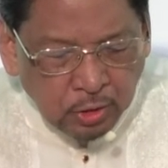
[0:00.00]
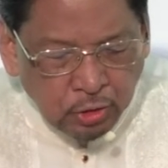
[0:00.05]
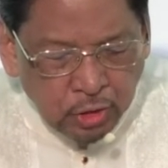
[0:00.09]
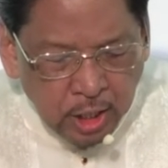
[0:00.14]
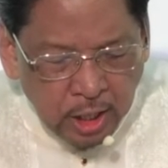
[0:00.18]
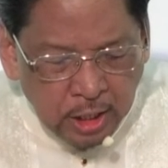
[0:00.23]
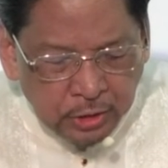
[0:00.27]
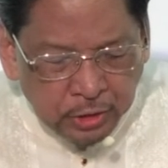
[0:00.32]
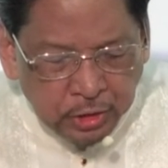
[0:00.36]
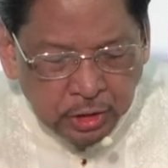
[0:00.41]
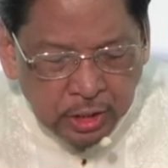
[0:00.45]

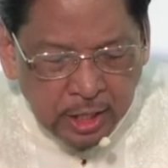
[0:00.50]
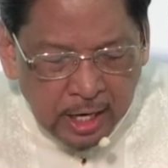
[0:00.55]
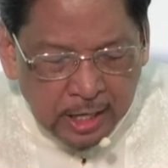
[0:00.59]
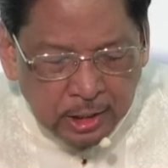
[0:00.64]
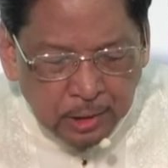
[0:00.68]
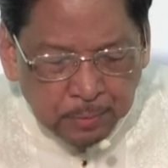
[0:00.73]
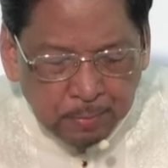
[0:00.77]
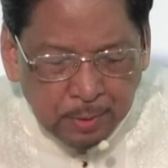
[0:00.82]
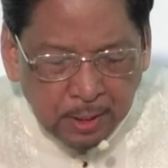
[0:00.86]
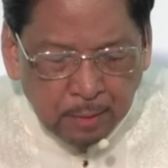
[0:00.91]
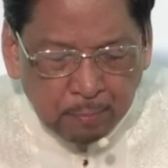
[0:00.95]
John's
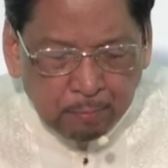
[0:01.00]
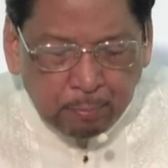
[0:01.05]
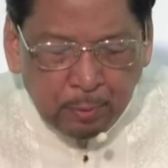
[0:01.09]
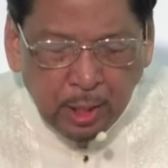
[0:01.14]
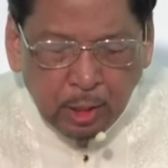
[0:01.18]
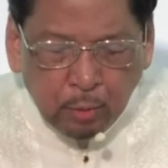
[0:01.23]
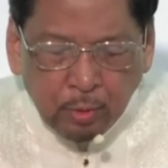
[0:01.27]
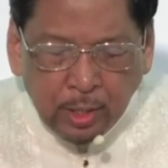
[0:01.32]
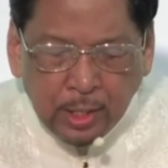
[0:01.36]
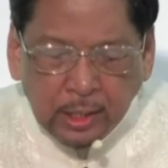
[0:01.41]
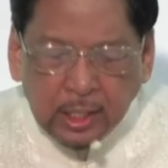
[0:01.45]
gospel
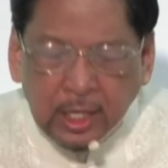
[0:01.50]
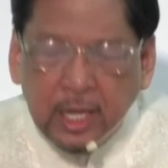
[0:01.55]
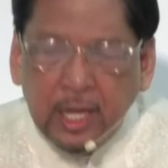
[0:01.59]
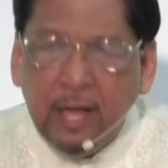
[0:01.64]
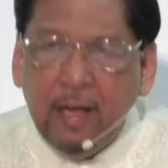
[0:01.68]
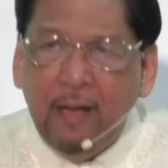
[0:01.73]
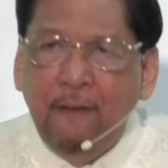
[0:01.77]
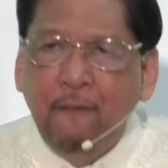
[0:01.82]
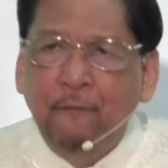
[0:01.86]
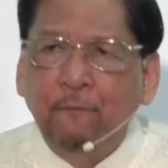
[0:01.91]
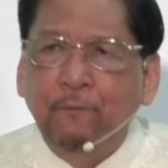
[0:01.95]
frequently
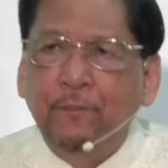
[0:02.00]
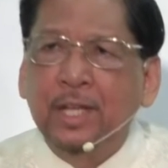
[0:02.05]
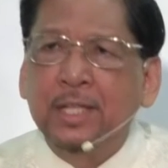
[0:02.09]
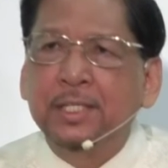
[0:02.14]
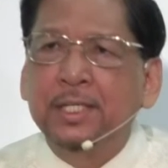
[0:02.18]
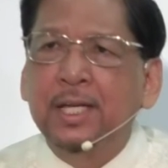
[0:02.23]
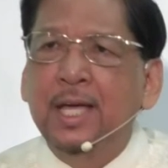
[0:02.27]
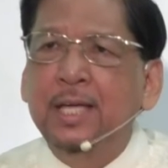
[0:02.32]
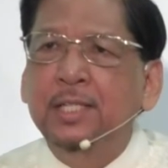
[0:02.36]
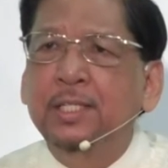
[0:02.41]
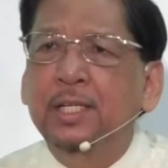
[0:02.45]

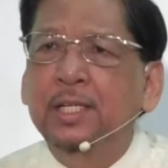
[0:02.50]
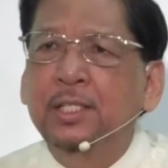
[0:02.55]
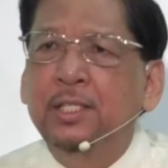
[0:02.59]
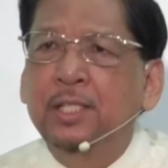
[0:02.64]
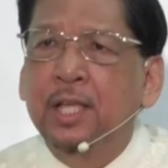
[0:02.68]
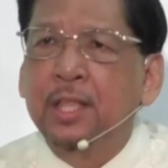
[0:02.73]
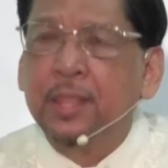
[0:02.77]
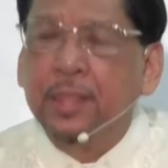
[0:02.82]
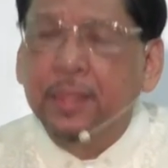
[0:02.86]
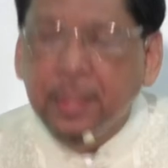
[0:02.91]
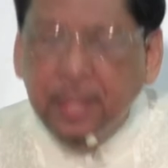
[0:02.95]
emphasizes
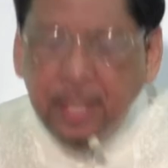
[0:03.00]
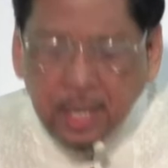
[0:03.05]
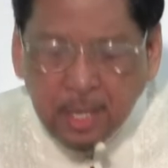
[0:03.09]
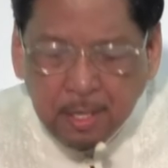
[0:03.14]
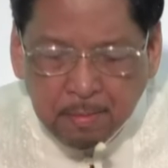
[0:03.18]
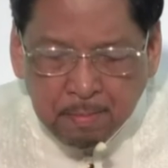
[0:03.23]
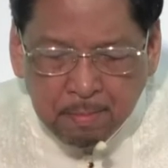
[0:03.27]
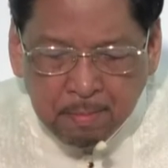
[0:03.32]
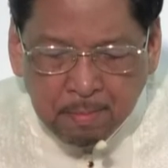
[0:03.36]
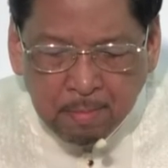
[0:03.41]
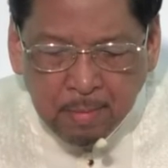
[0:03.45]
the
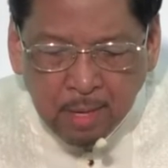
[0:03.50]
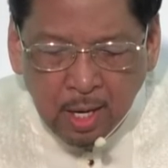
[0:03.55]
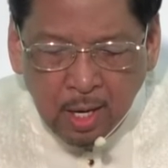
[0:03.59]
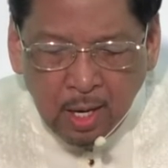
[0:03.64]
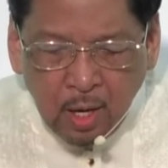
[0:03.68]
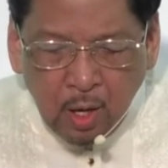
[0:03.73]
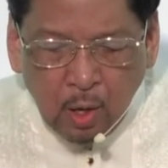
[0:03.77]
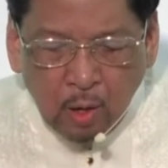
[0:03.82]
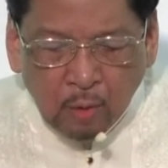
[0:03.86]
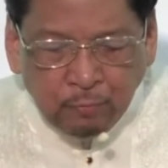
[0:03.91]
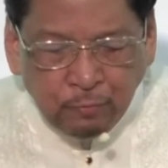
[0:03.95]
theme
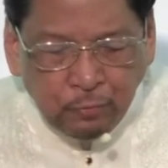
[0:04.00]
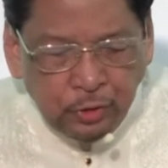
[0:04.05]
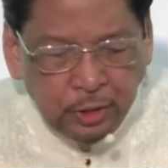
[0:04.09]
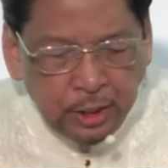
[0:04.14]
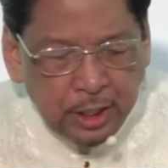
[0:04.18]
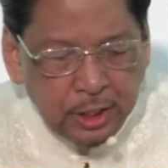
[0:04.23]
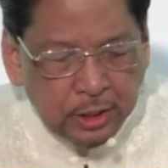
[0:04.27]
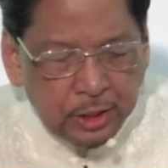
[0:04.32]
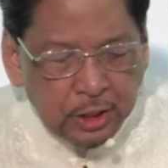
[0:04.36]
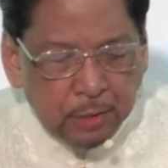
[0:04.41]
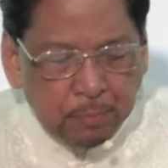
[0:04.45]
of
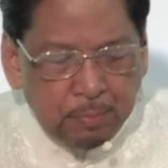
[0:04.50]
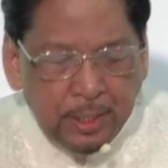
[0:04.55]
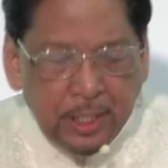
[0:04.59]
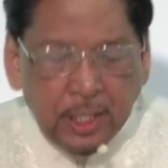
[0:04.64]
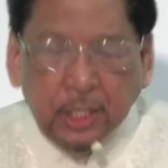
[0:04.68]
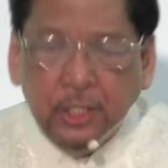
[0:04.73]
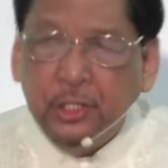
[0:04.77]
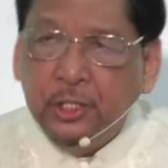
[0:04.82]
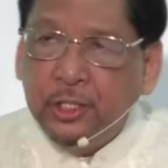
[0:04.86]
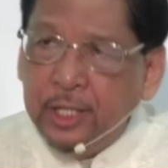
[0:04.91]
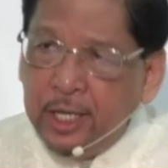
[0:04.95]
Jesus
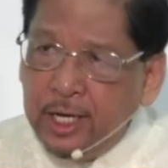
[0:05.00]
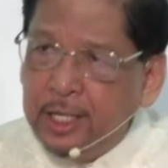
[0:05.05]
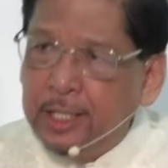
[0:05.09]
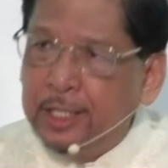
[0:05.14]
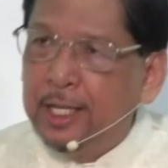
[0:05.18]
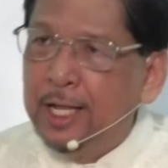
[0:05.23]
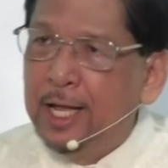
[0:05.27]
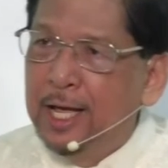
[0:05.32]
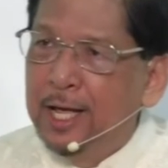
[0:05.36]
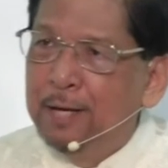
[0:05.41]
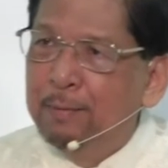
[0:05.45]
being sent
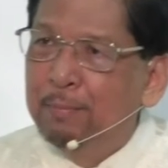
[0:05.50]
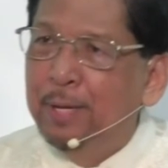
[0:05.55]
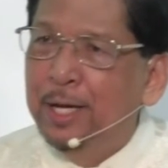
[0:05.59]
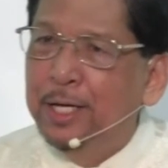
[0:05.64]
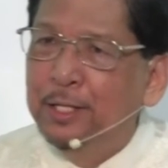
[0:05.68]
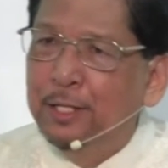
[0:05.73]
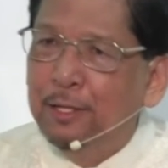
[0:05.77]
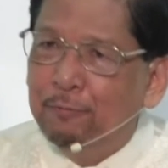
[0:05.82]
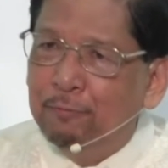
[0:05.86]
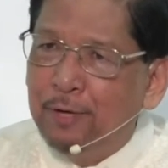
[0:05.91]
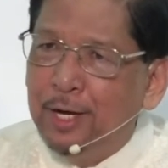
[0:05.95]

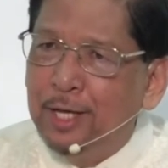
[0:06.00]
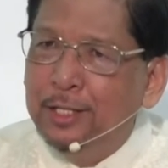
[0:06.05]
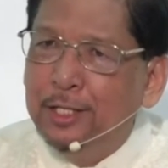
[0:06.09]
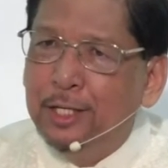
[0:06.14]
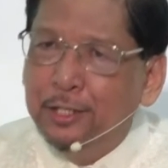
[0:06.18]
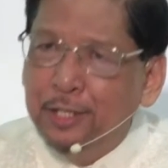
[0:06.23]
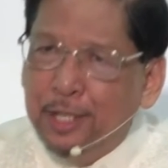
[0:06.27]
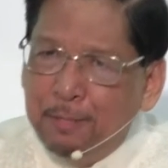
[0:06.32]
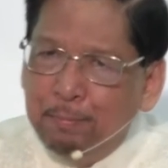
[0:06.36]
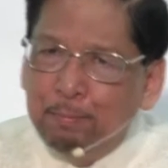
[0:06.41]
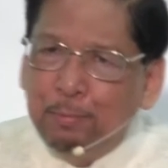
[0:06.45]
by the
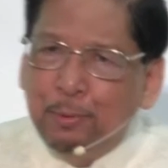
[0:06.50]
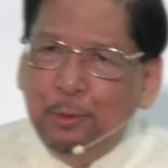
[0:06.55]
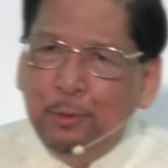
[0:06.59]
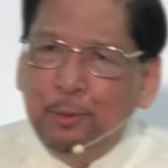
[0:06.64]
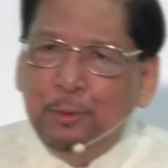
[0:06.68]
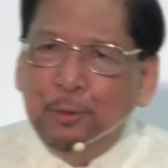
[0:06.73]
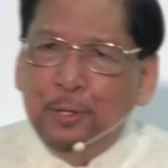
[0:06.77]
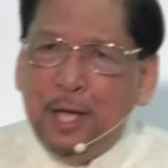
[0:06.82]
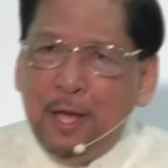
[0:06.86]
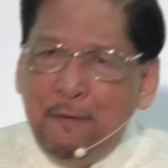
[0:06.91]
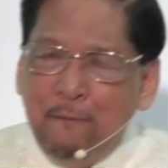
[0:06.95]
Father. Yan po
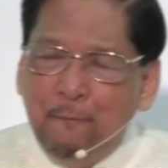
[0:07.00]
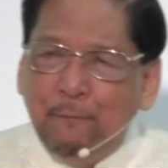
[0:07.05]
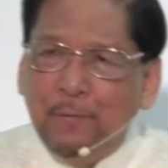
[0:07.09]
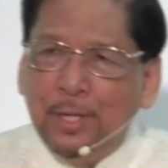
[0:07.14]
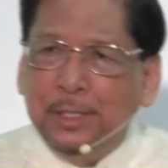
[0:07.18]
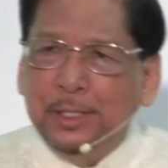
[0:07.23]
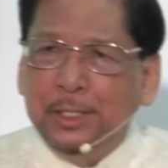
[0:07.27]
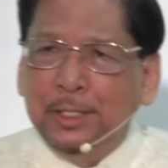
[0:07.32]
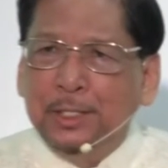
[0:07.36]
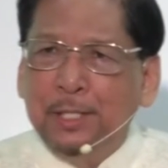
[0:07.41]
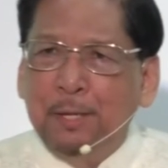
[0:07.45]
yung
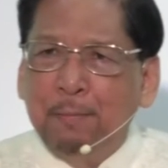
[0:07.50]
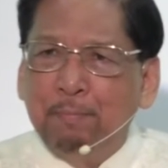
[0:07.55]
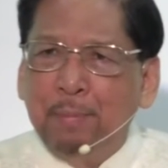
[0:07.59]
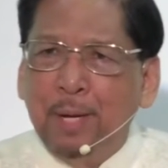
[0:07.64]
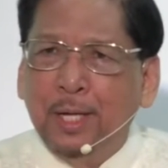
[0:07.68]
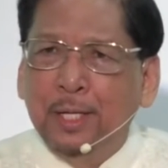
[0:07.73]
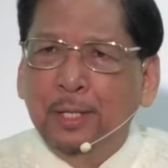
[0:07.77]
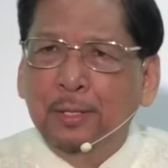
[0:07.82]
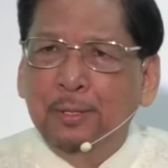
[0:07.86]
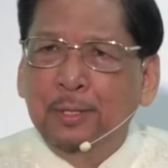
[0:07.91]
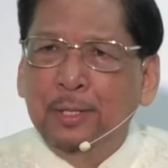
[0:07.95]
emphasis ng
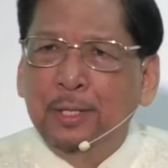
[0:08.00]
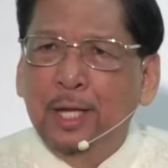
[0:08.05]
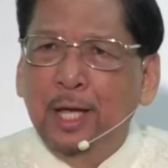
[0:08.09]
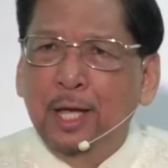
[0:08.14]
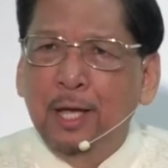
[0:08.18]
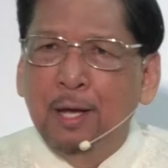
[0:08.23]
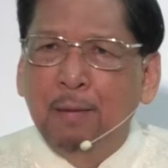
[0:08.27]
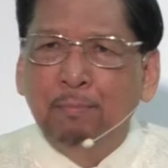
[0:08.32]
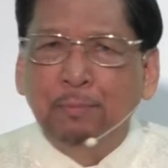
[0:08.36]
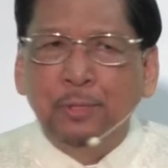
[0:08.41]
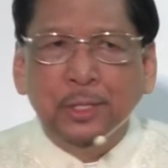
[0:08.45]
Panginoon.
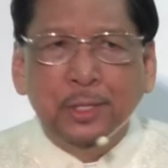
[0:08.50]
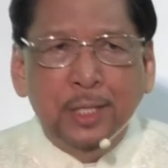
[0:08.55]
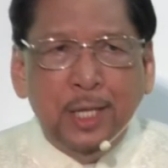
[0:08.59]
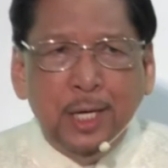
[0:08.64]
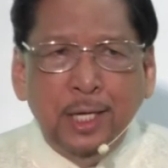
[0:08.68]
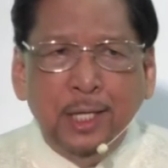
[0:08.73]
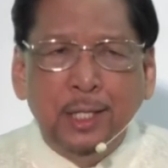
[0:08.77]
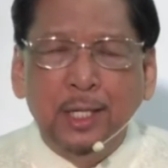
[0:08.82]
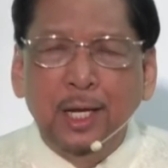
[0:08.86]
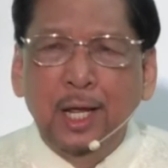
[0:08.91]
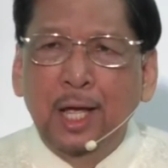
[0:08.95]
I am
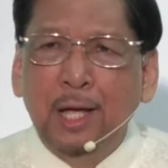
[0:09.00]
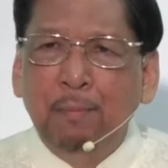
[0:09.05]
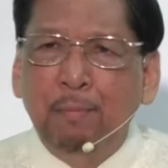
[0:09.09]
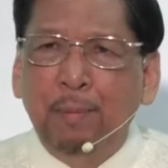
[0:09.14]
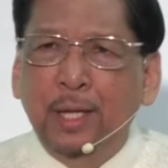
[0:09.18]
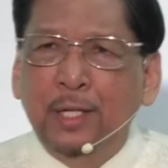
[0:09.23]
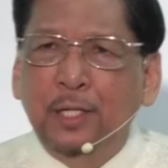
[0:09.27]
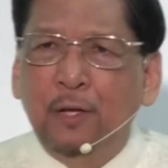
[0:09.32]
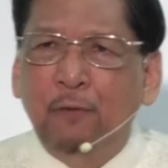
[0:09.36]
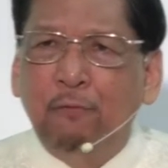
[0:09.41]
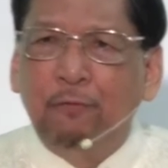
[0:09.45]
sent
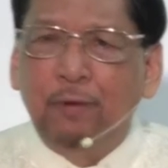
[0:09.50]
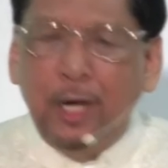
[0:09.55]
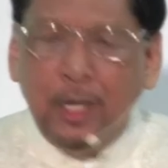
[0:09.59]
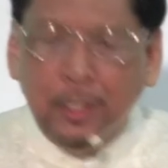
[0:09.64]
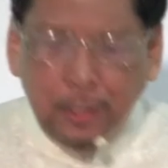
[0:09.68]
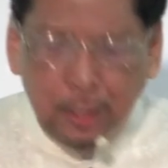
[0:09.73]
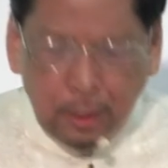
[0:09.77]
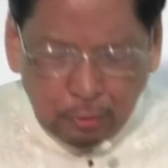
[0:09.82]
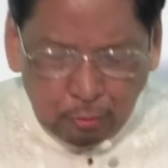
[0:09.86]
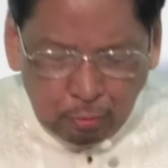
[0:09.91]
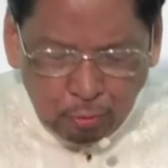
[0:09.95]
by the
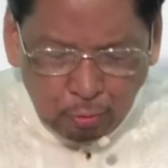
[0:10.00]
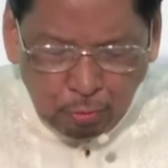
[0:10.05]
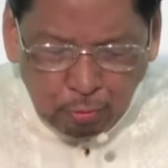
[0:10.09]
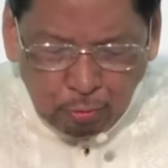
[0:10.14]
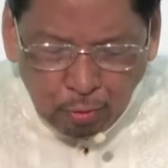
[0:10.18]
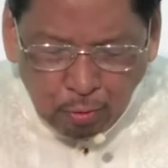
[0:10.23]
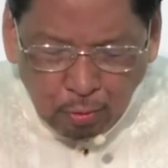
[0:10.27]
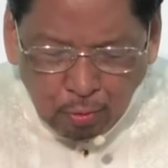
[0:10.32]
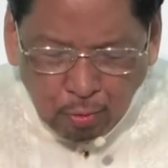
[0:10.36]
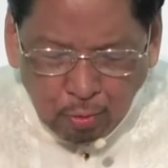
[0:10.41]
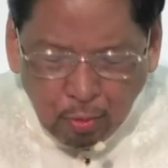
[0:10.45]
Father to
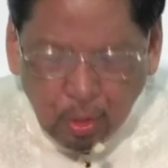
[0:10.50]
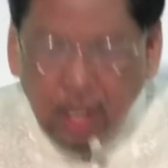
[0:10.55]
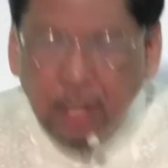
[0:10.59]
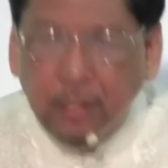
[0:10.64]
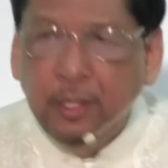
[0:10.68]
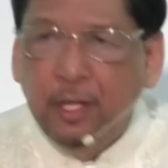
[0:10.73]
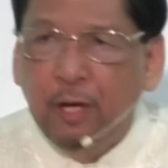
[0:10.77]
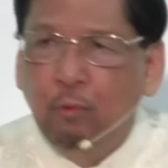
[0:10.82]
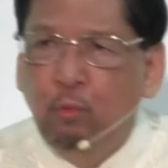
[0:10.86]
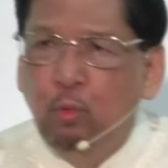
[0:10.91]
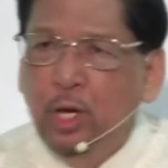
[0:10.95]
do
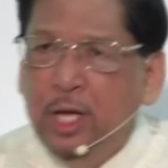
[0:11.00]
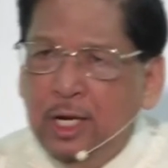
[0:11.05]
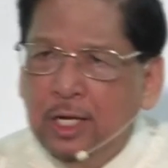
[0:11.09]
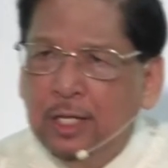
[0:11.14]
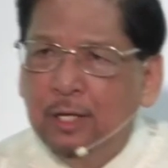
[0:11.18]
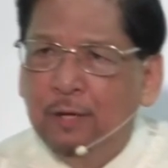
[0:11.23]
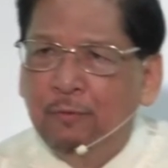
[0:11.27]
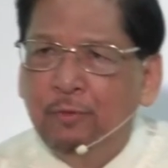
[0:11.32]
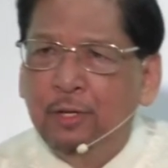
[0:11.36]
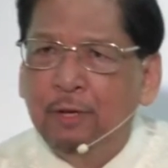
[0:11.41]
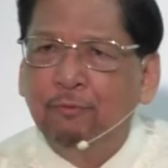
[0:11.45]
the
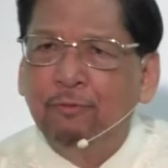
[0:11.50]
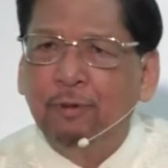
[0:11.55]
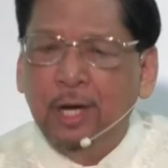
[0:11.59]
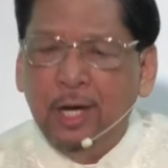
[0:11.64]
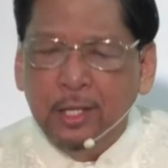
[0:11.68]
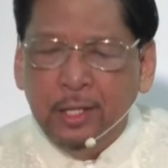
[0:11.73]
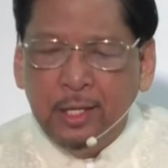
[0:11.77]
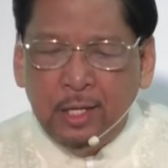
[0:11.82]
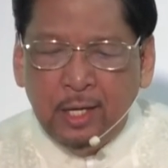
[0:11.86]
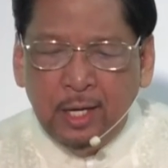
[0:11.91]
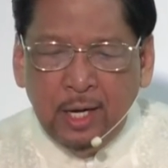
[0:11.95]
will of the
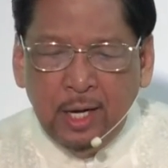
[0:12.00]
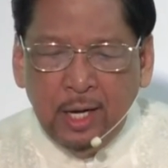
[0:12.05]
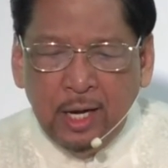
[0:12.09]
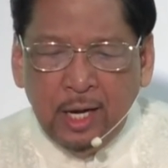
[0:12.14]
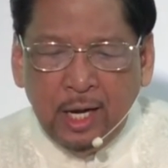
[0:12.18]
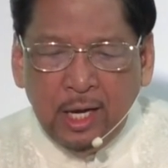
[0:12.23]
Father.